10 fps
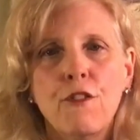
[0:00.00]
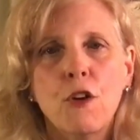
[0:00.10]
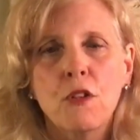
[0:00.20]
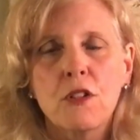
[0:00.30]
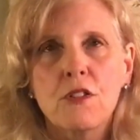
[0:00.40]

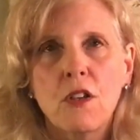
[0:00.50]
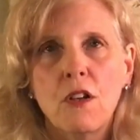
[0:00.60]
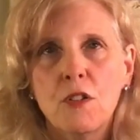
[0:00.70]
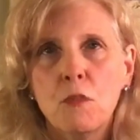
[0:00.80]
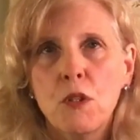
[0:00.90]
focus
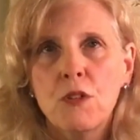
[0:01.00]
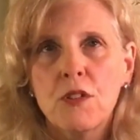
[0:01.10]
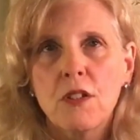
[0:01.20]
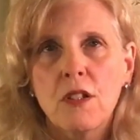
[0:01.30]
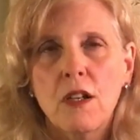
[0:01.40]
on the
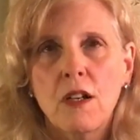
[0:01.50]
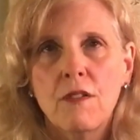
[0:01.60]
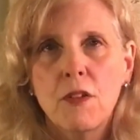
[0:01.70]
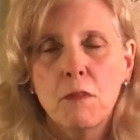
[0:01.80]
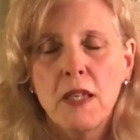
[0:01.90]
music
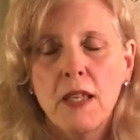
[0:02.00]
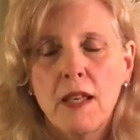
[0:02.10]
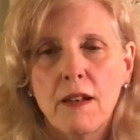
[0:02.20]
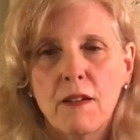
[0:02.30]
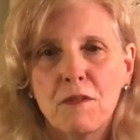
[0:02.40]
of the
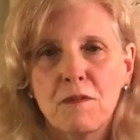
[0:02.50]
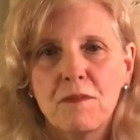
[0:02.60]
piano.